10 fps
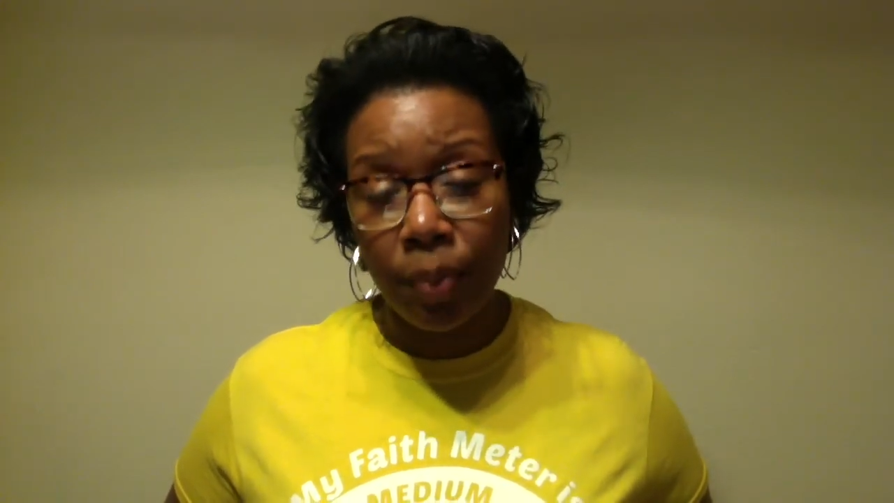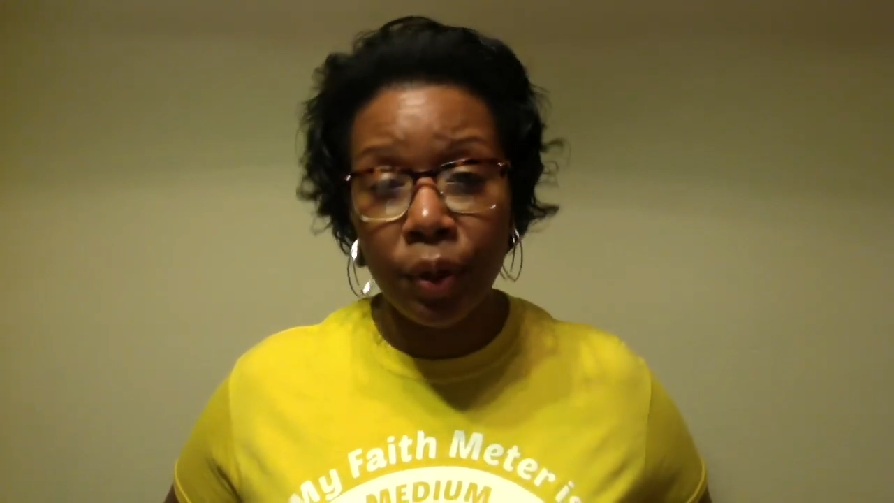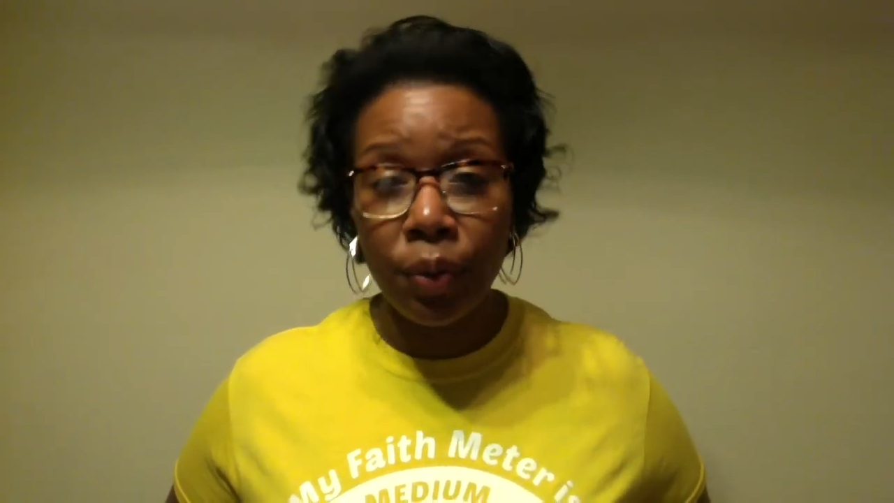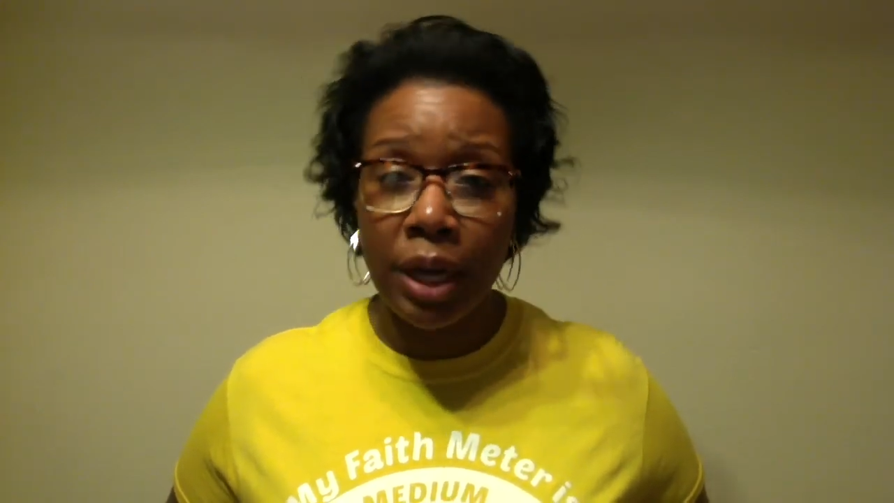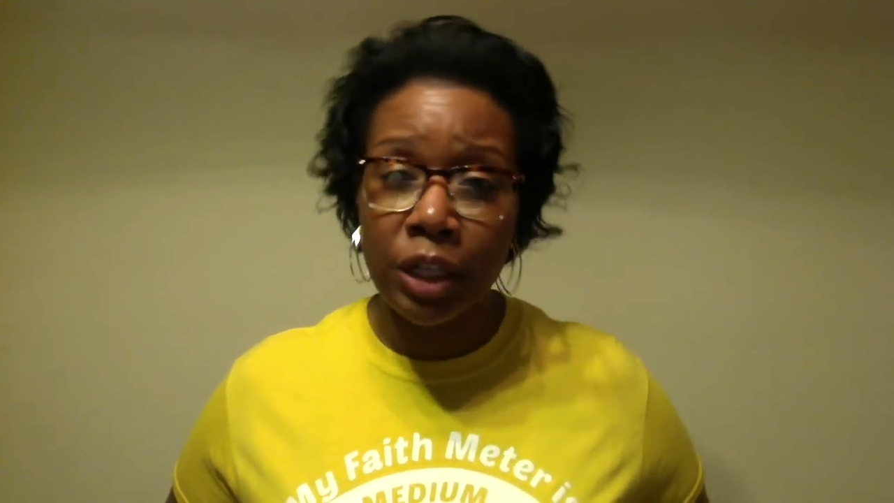
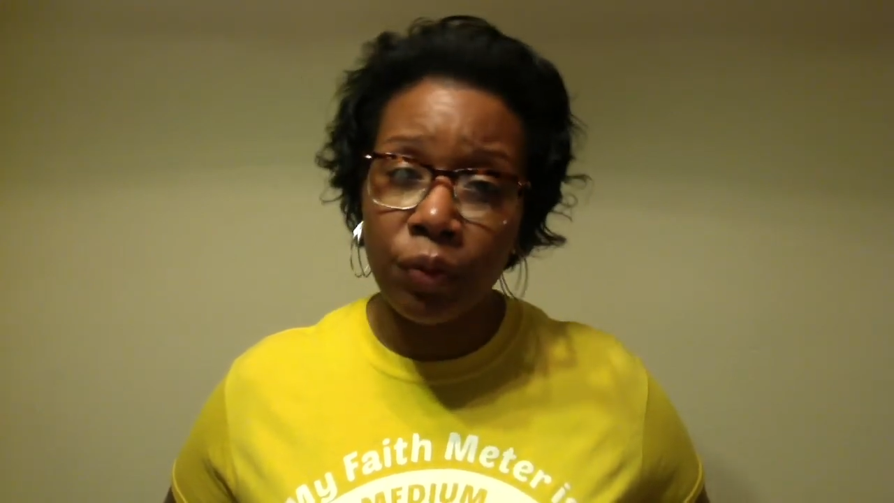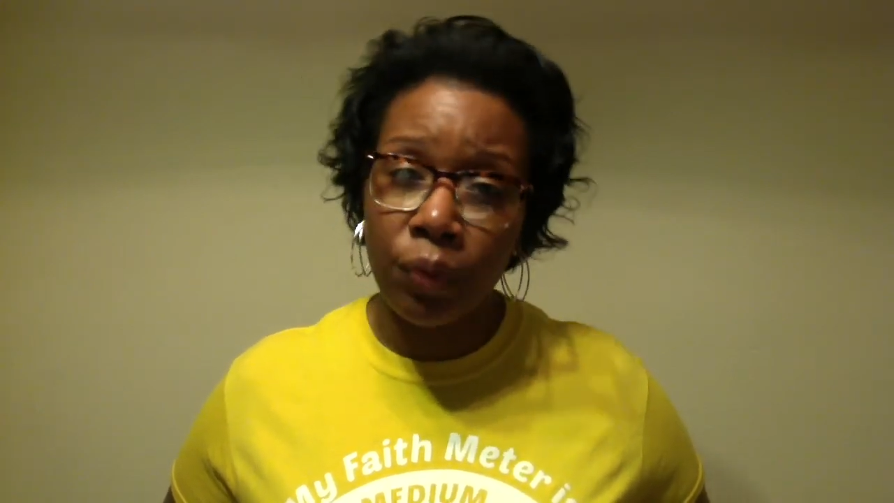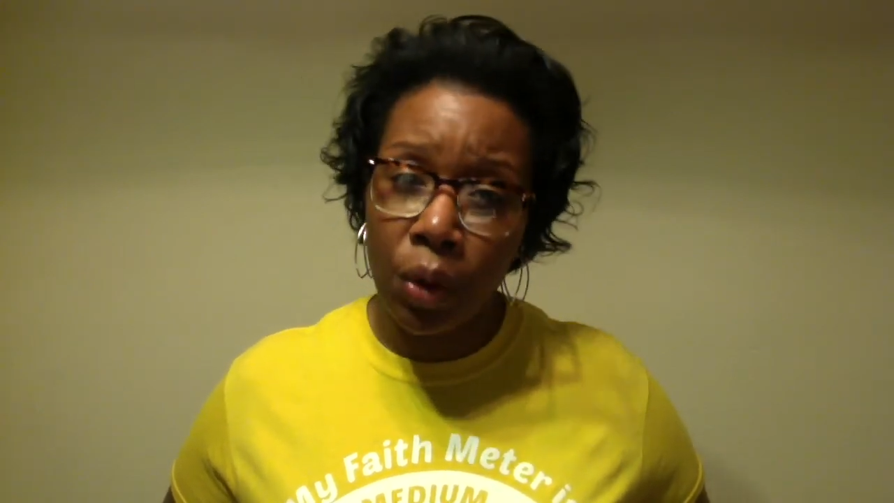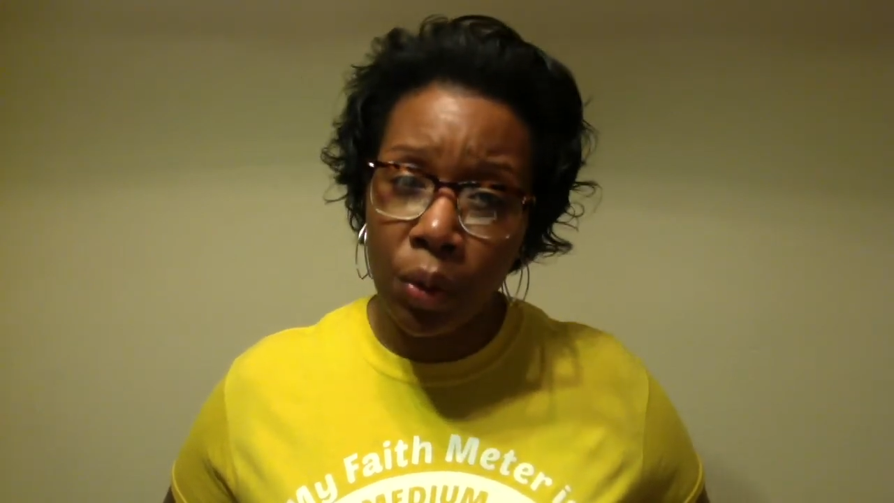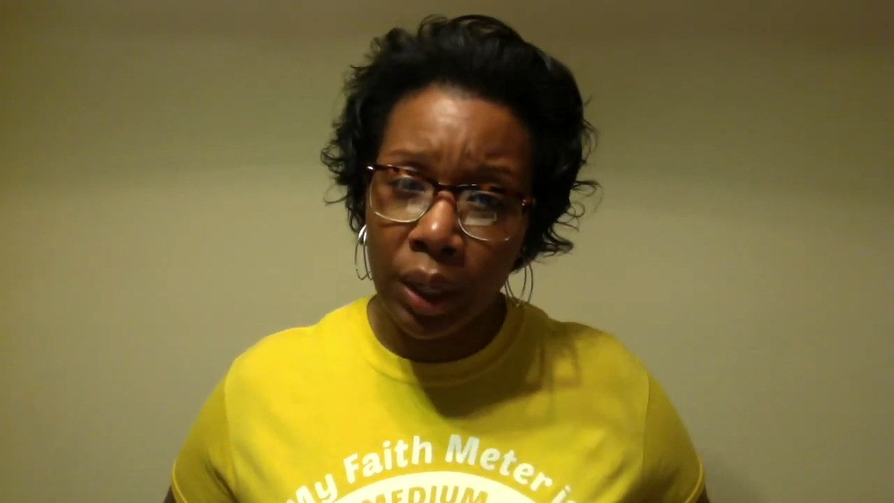progress
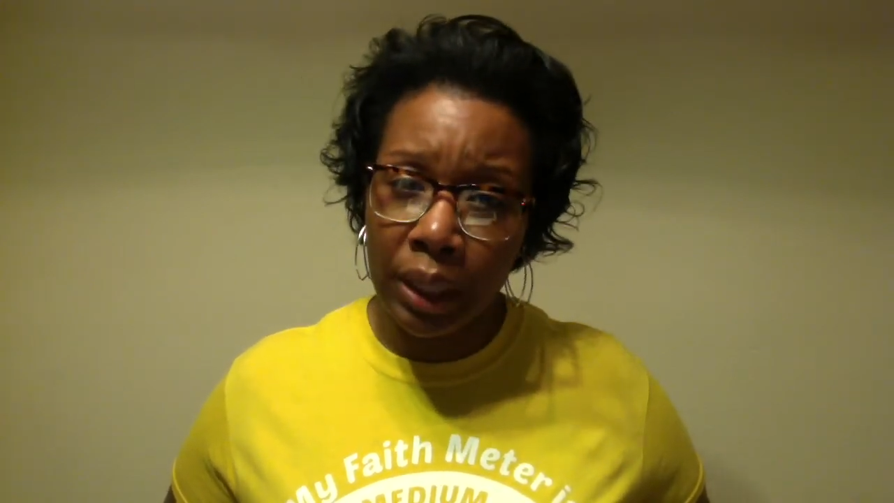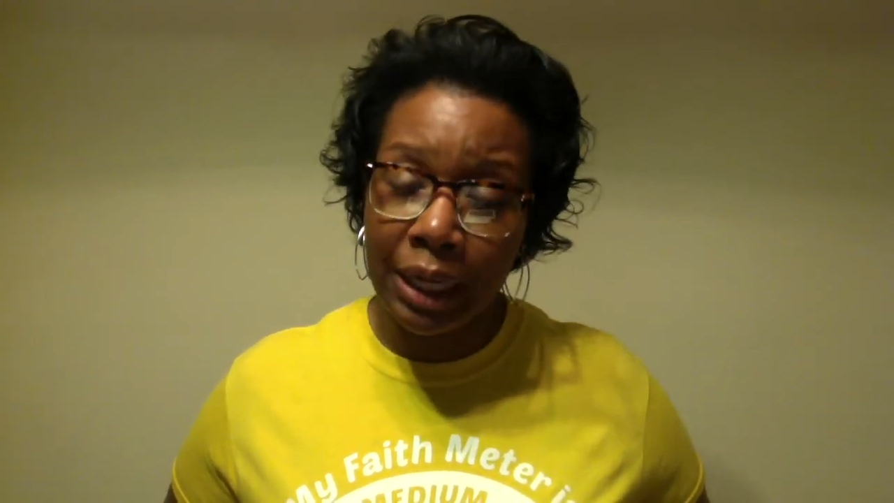forward,